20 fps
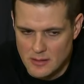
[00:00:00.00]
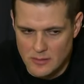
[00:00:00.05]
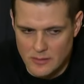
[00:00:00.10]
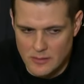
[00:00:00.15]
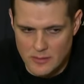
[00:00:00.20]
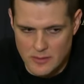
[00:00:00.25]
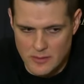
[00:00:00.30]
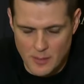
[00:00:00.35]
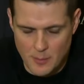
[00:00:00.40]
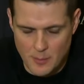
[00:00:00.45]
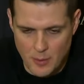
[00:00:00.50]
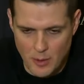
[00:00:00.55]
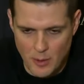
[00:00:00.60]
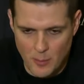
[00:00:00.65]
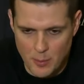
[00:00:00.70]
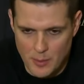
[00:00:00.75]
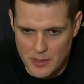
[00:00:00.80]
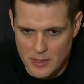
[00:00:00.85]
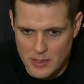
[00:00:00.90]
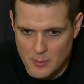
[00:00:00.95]
the
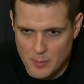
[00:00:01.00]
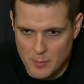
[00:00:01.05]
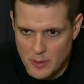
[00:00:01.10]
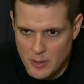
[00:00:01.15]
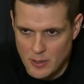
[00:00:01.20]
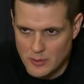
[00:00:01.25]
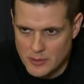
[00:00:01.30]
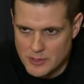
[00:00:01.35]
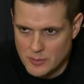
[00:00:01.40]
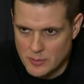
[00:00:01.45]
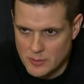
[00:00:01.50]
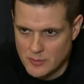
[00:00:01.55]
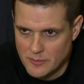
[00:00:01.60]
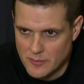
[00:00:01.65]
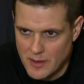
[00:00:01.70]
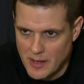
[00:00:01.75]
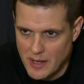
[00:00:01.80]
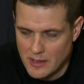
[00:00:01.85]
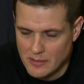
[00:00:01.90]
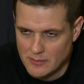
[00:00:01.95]
appropriate approach when you've
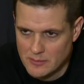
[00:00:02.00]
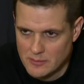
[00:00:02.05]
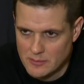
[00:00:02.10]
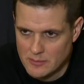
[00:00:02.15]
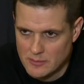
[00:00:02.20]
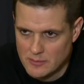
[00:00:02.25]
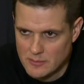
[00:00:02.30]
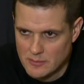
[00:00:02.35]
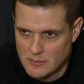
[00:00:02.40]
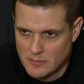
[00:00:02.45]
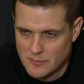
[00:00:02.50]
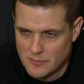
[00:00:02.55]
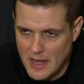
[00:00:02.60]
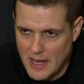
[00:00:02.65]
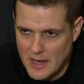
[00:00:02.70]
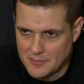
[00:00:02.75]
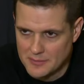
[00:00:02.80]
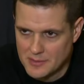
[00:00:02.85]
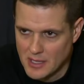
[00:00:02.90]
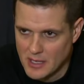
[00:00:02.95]
had
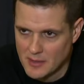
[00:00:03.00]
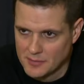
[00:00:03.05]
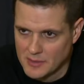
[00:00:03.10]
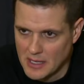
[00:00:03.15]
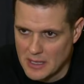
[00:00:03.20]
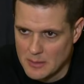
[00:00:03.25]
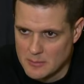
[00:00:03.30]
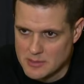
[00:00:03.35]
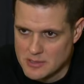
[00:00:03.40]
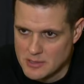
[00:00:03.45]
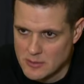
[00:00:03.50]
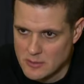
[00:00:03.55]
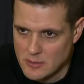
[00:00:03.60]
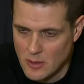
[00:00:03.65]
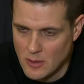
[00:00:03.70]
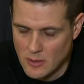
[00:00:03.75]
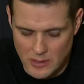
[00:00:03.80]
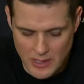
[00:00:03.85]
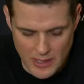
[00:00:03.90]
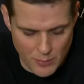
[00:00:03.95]
five tough games in a
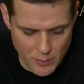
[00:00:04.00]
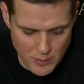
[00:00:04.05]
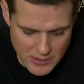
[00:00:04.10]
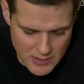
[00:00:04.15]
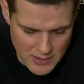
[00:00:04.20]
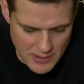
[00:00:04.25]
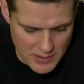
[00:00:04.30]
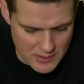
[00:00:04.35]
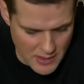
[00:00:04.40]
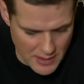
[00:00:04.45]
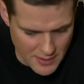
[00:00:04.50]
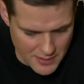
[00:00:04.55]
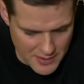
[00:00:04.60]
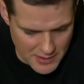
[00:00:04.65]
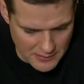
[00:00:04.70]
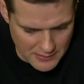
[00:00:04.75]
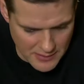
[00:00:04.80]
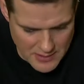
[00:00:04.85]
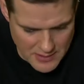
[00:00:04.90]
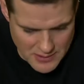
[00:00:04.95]
row like we did. And I
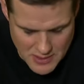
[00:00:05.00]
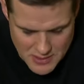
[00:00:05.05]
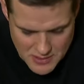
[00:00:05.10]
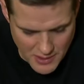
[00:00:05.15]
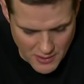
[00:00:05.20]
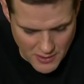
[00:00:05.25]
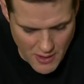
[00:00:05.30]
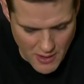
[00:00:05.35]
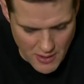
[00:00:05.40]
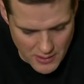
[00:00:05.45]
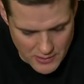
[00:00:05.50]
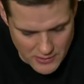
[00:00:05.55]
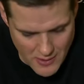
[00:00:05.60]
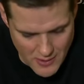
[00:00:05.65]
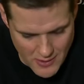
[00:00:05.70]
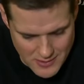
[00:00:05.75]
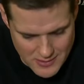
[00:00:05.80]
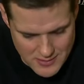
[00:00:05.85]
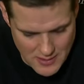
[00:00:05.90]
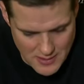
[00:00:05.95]
think that's just a credit to
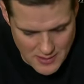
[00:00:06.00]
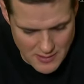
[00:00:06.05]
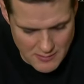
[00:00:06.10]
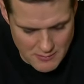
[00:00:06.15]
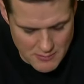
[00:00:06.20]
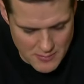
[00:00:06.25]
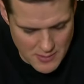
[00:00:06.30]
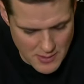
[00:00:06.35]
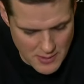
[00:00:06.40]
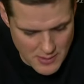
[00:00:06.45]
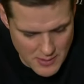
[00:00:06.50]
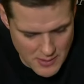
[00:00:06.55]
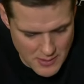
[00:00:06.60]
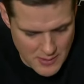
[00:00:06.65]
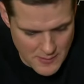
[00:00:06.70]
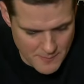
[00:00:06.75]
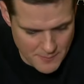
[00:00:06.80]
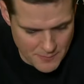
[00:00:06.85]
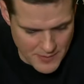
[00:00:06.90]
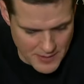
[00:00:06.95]
our team,
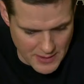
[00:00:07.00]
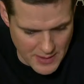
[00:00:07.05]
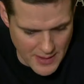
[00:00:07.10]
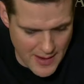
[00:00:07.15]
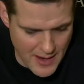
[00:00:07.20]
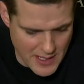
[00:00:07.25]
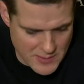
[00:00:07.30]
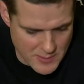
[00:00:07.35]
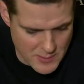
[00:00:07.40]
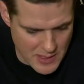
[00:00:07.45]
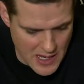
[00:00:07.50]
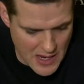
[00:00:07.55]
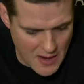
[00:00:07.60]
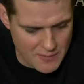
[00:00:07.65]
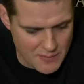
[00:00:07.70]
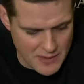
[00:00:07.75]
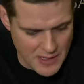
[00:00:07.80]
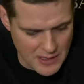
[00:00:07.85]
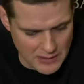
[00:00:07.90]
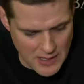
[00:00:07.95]
the guys we have in
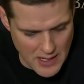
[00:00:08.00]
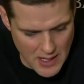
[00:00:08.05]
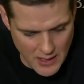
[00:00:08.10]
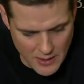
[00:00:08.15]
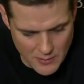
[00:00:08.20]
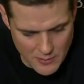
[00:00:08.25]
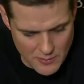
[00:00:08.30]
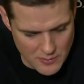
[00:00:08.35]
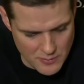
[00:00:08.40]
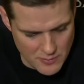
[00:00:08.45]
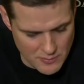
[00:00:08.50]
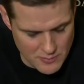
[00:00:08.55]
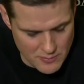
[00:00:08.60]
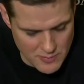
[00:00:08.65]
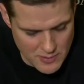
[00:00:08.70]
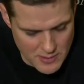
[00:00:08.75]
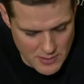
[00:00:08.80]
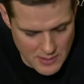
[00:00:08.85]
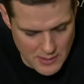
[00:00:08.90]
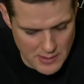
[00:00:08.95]
that locker room,
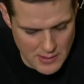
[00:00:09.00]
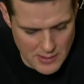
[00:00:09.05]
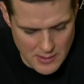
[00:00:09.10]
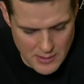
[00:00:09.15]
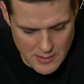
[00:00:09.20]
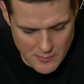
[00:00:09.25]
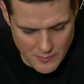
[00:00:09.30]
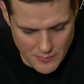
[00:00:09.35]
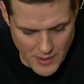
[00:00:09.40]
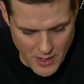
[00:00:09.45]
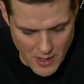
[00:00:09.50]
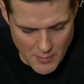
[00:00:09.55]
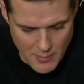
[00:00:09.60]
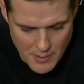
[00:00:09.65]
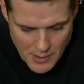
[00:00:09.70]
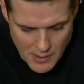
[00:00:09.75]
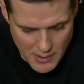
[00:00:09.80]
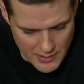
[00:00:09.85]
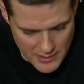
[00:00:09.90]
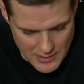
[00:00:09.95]
their
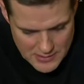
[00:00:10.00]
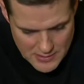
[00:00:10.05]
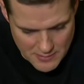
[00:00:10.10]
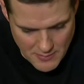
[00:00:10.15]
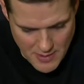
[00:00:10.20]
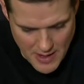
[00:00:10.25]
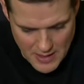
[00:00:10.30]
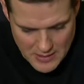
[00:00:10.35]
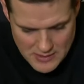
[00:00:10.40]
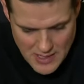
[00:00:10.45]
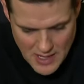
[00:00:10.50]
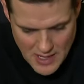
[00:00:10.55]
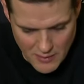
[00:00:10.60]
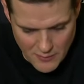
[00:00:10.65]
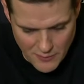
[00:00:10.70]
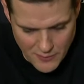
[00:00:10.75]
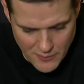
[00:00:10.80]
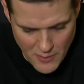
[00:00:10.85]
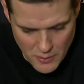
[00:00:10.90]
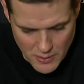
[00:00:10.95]
ability to maintain
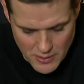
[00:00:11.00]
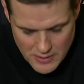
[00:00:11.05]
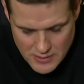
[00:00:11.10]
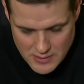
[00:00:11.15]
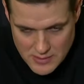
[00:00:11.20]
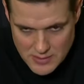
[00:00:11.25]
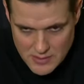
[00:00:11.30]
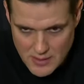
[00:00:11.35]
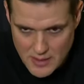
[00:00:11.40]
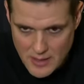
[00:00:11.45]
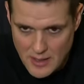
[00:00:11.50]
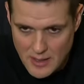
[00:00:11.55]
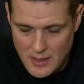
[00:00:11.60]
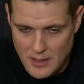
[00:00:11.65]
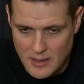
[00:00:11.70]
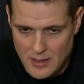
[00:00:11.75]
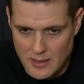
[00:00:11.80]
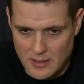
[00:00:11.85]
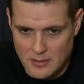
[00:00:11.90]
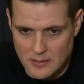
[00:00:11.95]
focus
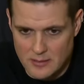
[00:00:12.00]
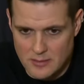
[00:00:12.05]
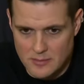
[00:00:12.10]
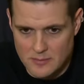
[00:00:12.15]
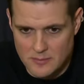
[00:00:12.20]
and